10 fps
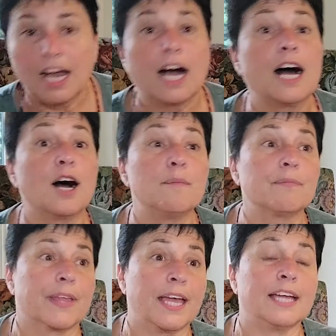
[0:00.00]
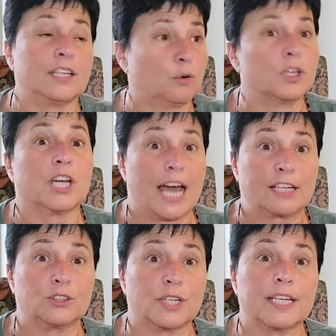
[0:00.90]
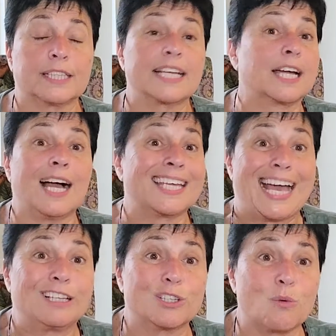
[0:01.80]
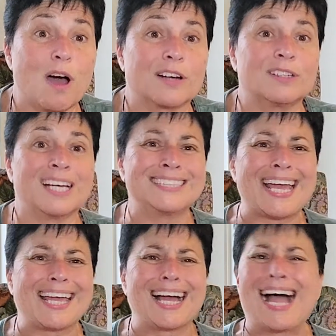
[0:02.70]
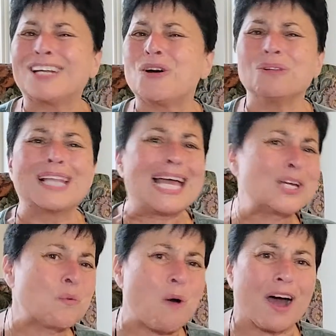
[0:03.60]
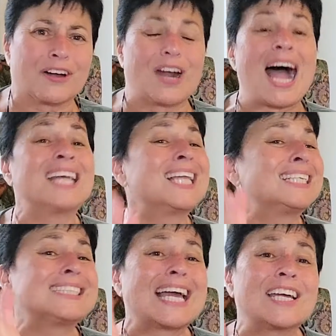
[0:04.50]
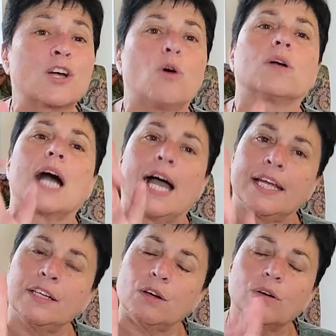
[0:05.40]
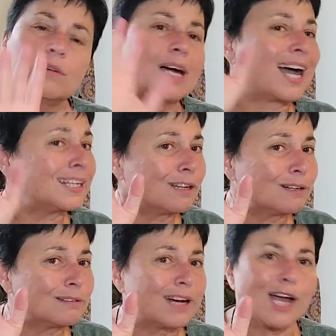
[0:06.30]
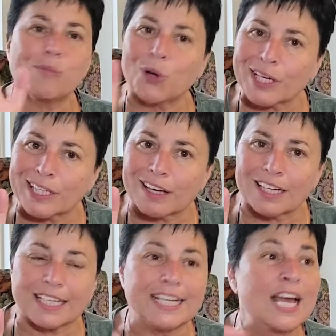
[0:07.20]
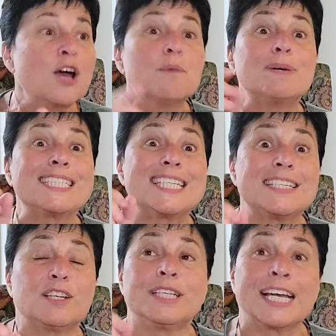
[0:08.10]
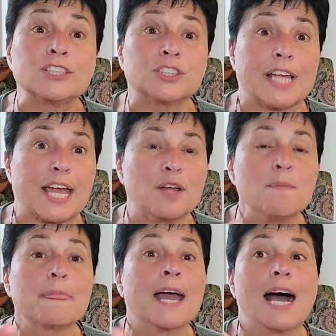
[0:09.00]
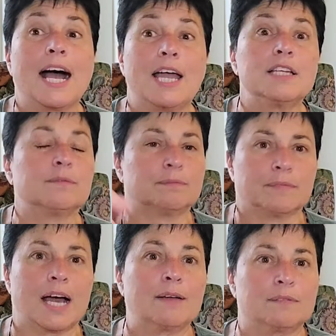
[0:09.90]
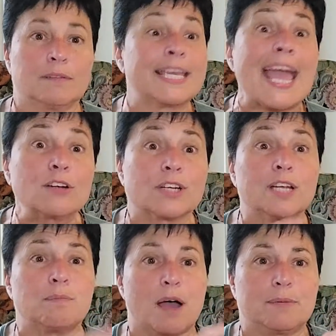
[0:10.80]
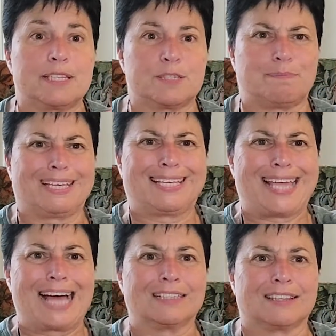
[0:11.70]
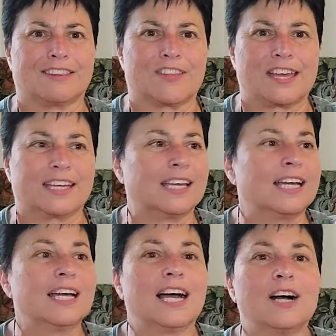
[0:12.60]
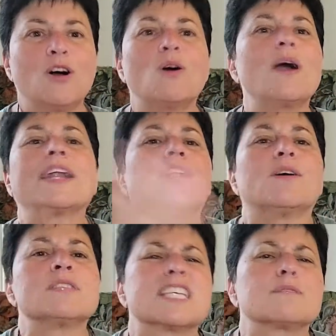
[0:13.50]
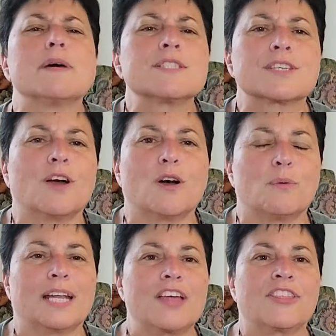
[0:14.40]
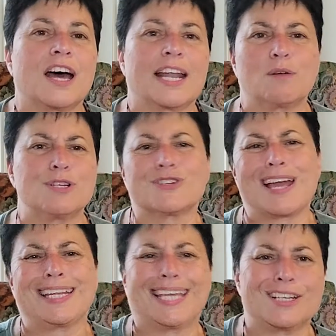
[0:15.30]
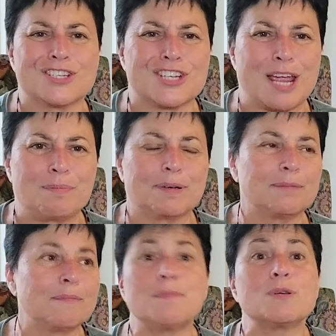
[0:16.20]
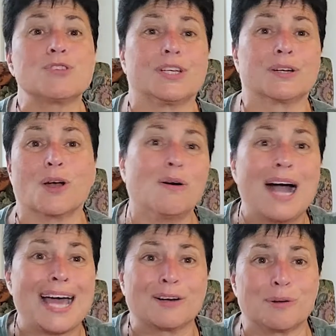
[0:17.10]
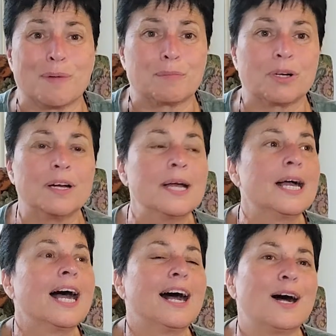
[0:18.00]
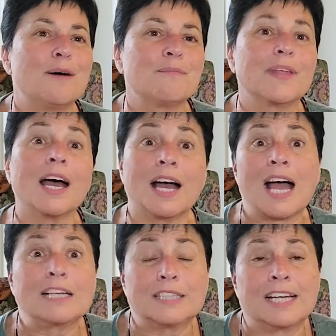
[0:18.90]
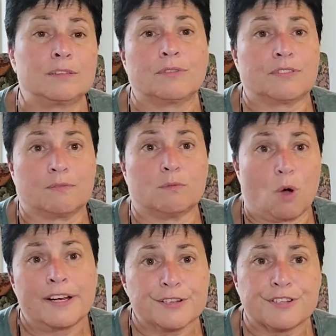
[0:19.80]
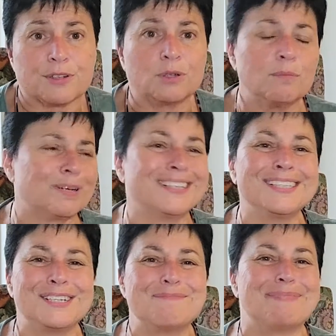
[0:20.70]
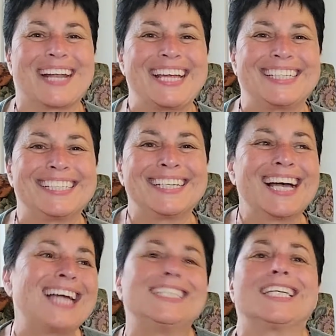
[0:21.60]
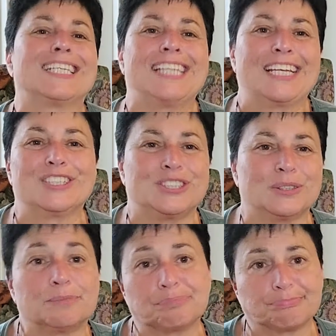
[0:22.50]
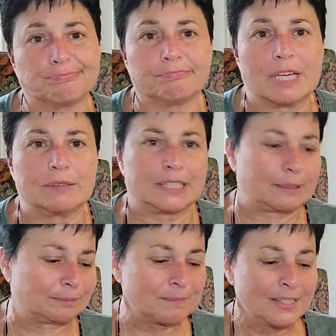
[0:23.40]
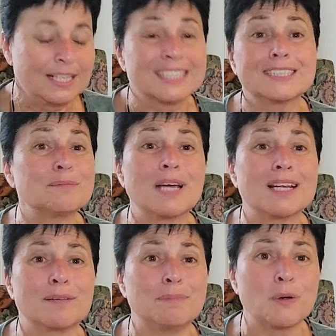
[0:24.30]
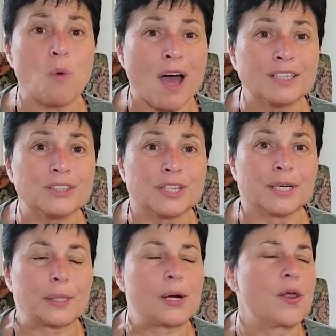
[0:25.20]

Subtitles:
you got to drink like a gallon of water a day. I don't like water. I like Diet Coke. I know. I'm working on it. But yesterday, Kendra had bought me this big gallon thing. Oh, I don't know, 6 months ago, when I thought I would try to get in shape. Maybe it was a year ago. I don't remember. I wanted to, but I did it a day or two, and that was it. Because I'm not a big water drinker.